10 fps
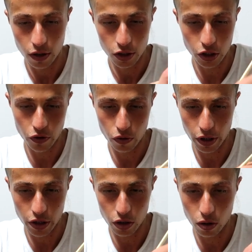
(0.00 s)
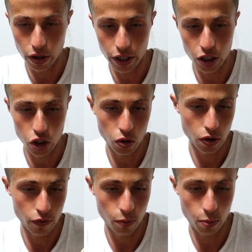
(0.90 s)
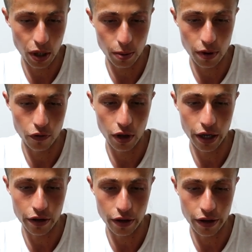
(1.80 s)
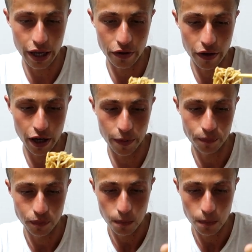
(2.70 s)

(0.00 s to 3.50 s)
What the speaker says: Just to let you know, I can show you maybe if you like that next time.